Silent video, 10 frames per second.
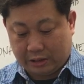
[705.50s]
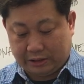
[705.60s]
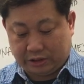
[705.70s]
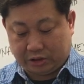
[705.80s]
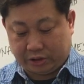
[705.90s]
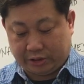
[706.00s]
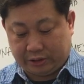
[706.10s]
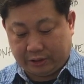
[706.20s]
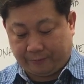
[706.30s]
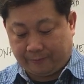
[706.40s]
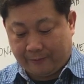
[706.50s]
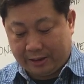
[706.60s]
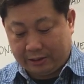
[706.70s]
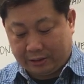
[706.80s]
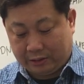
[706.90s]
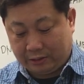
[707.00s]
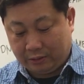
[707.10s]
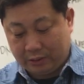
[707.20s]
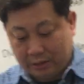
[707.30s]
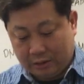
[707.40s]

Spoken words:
I'll insert the funnel